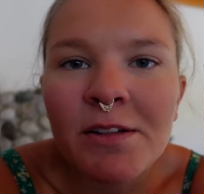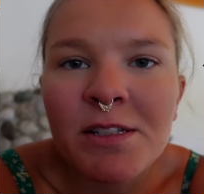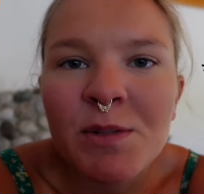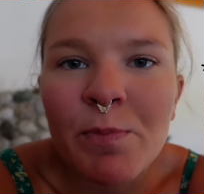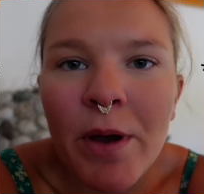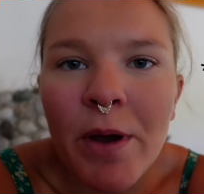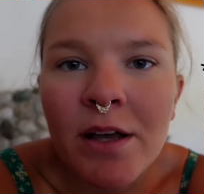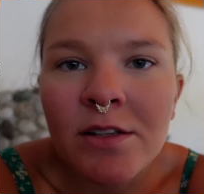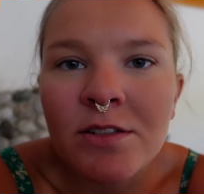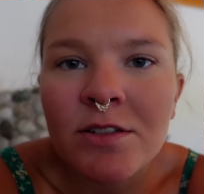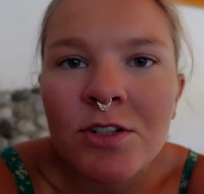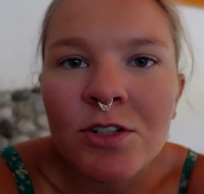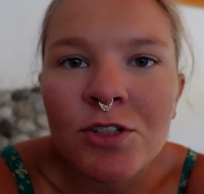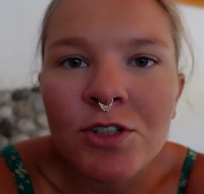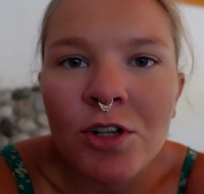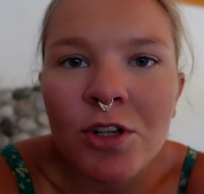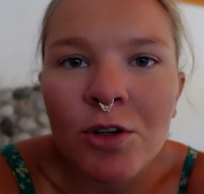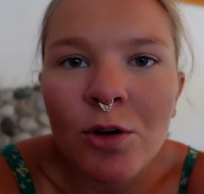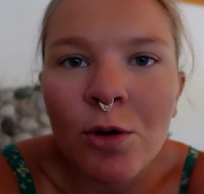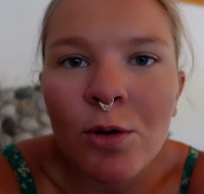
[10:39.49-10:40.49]
It's best
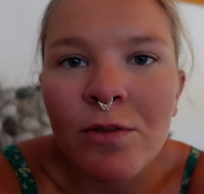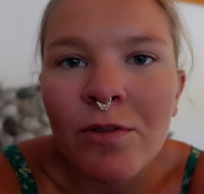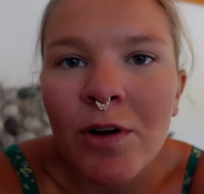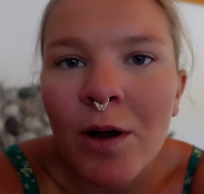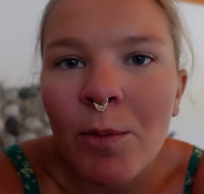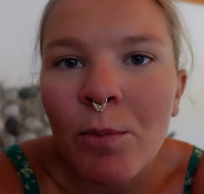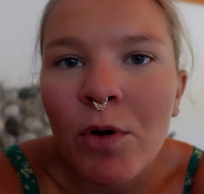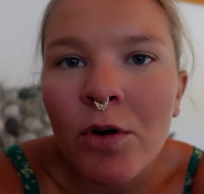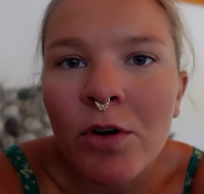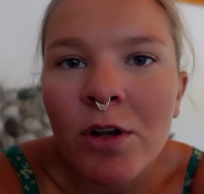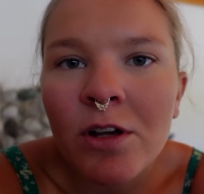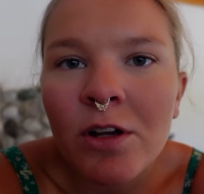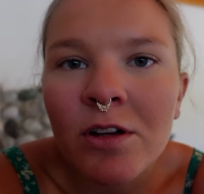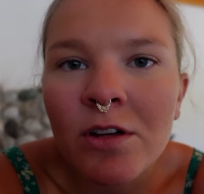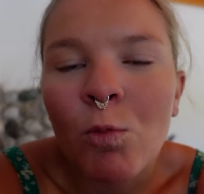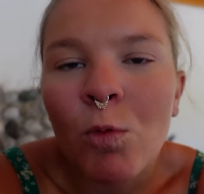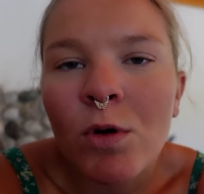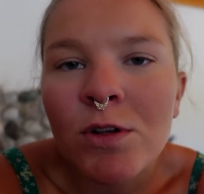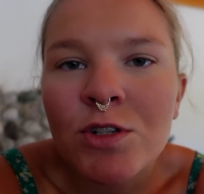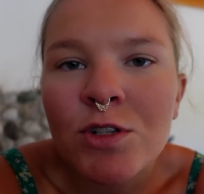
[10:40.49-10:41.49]
to go to
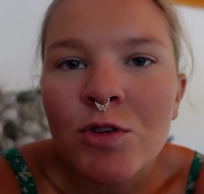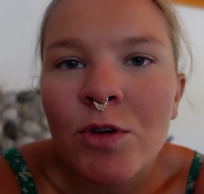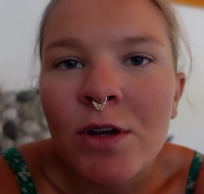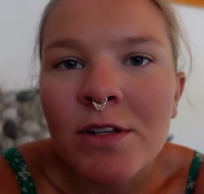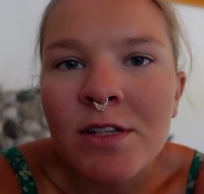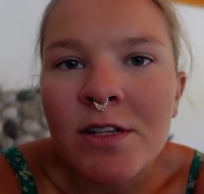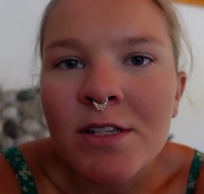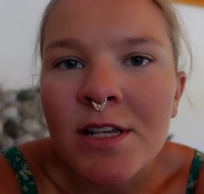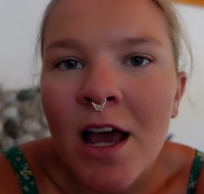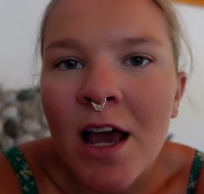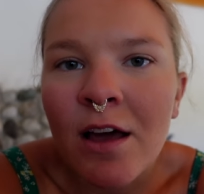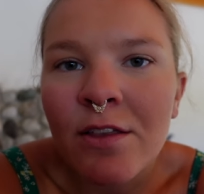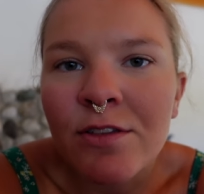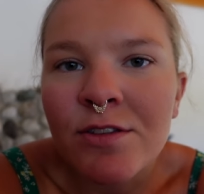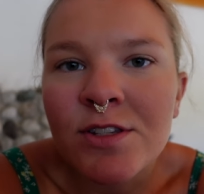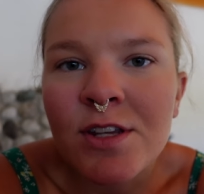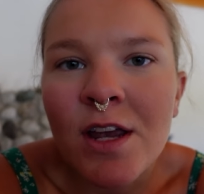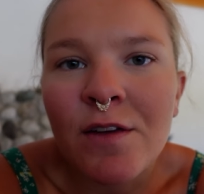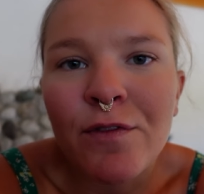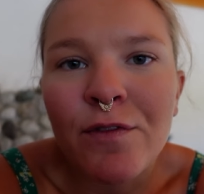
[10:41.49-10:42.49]
Valbona once you get to
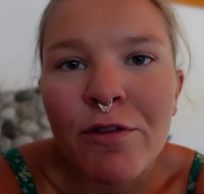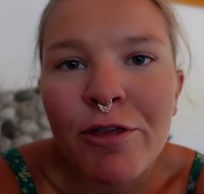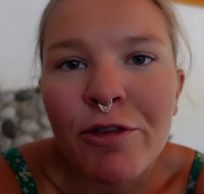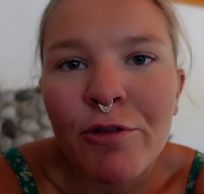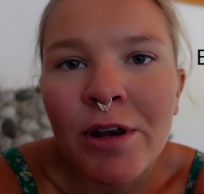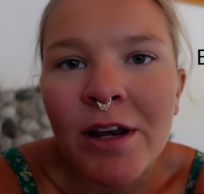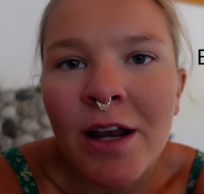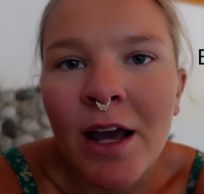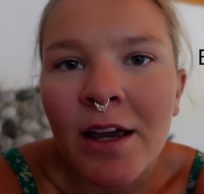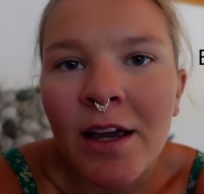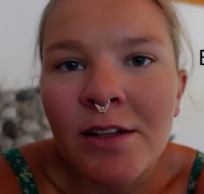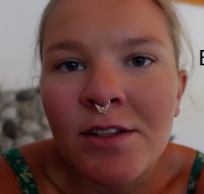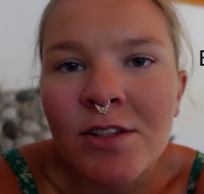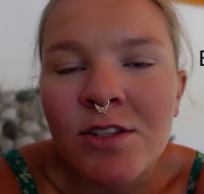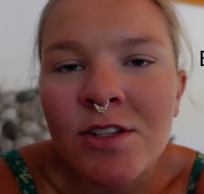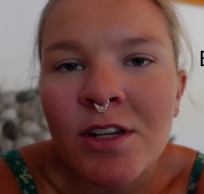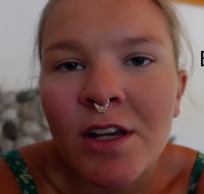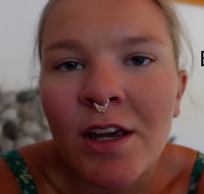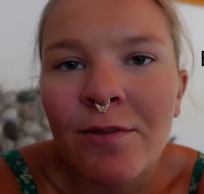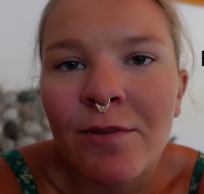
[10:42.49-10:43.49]
Theth, stay for three
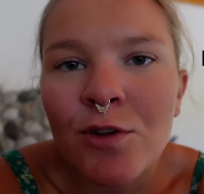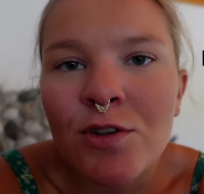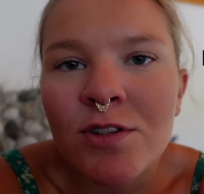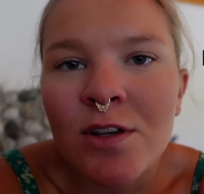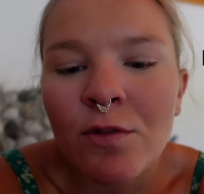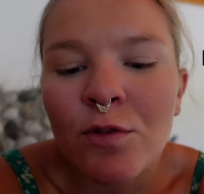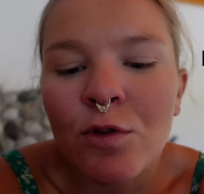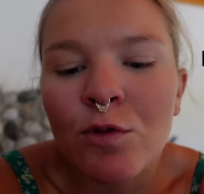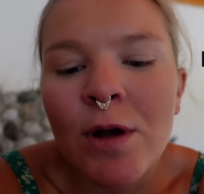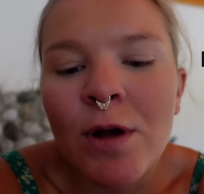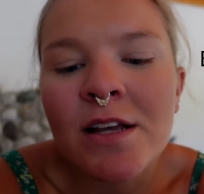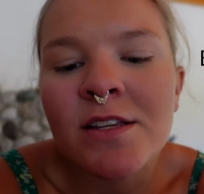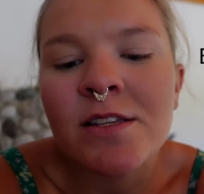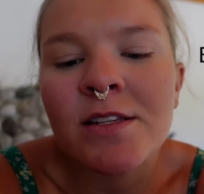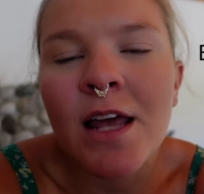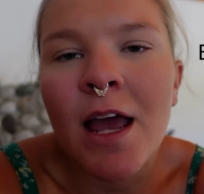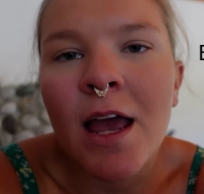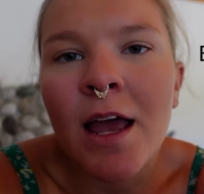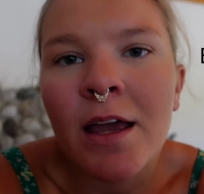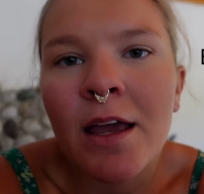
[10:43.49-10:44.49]
nights to give yourself a rest
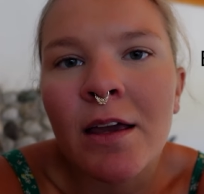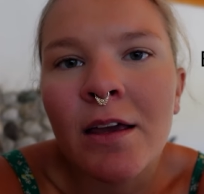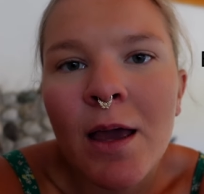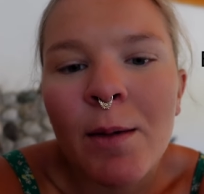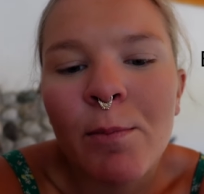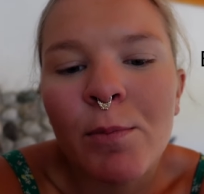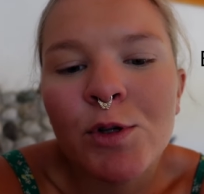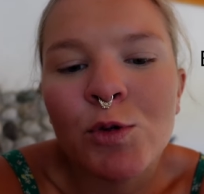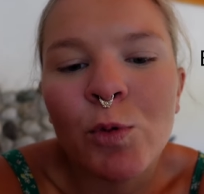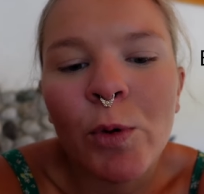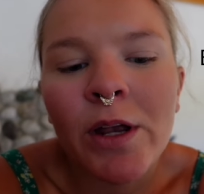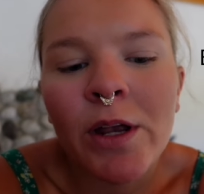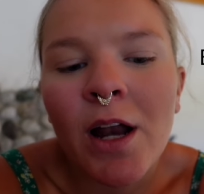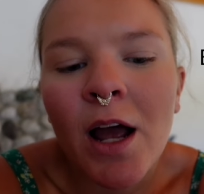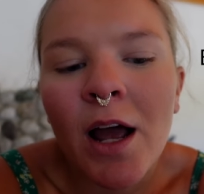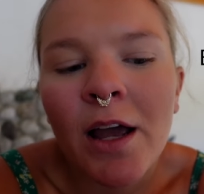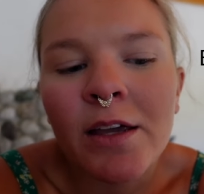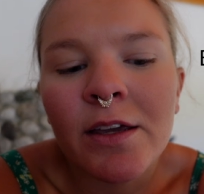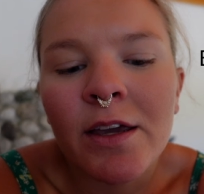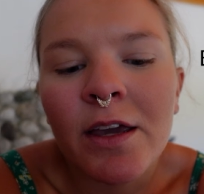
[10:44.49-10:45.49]
day in between
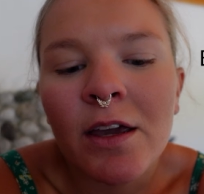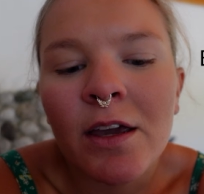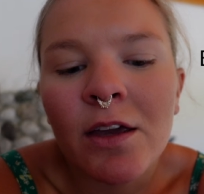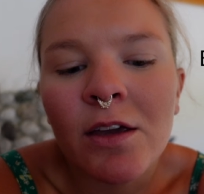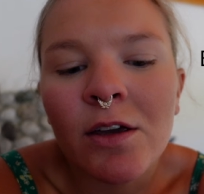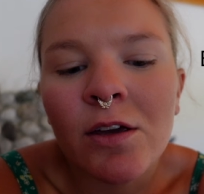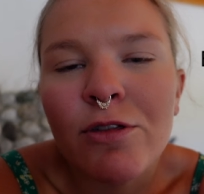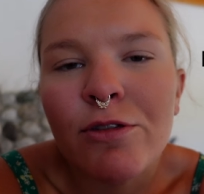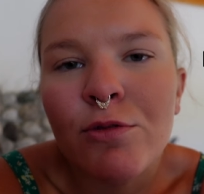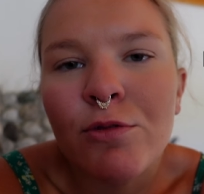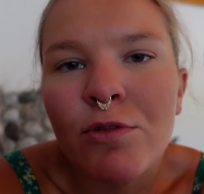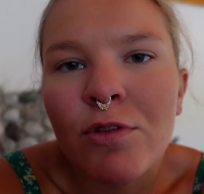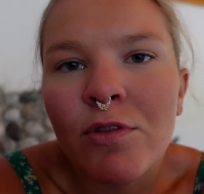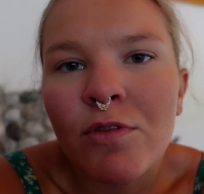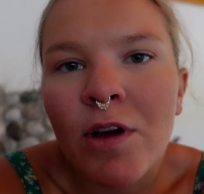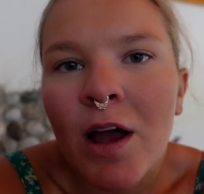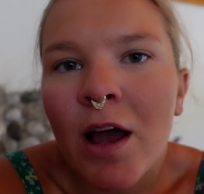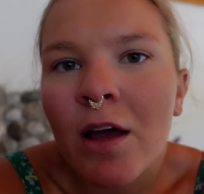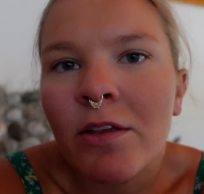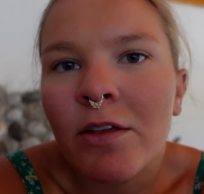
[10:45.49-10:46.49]
hiking through the
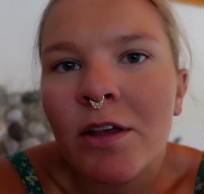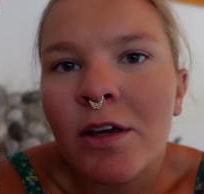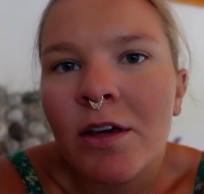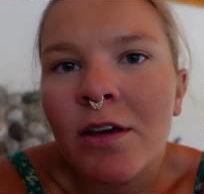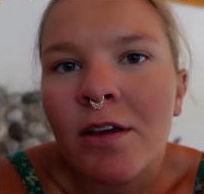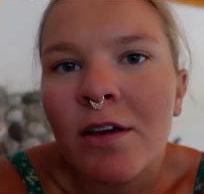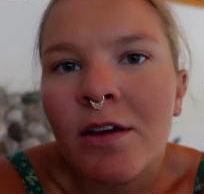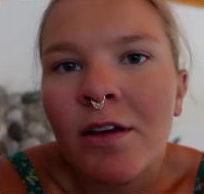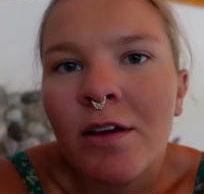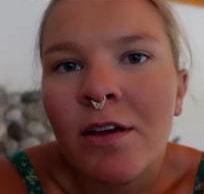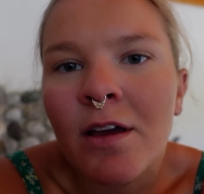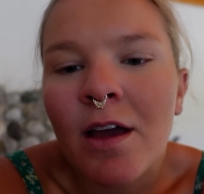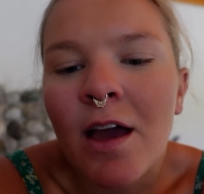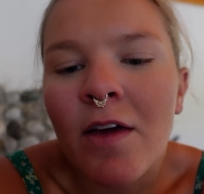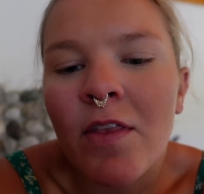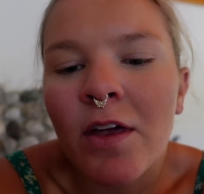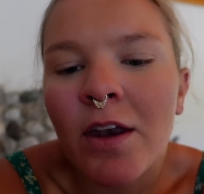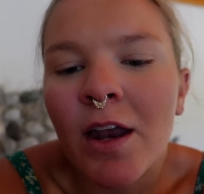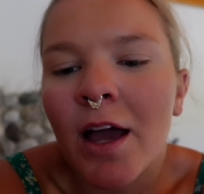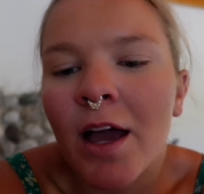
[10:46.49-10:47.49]
valley
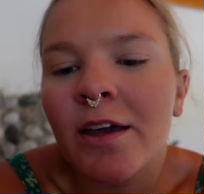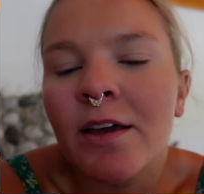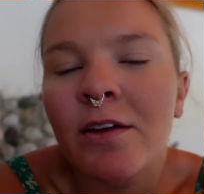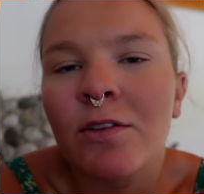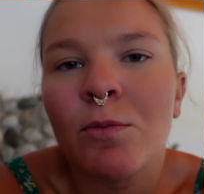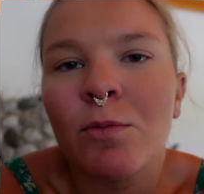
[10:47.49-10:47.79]
and then hiking